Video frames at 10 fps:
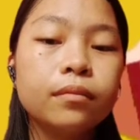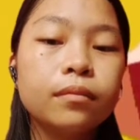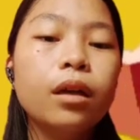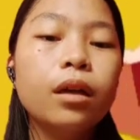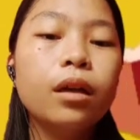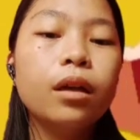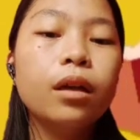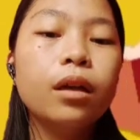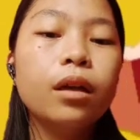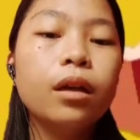and
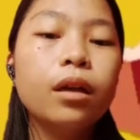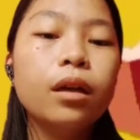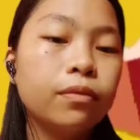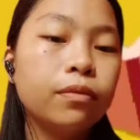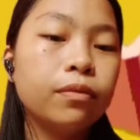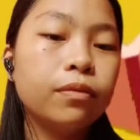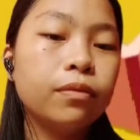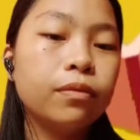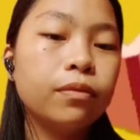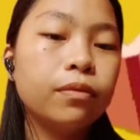troubled deaf
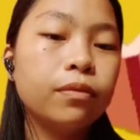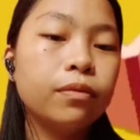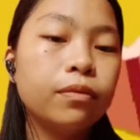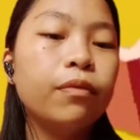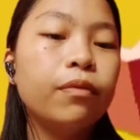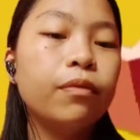heaven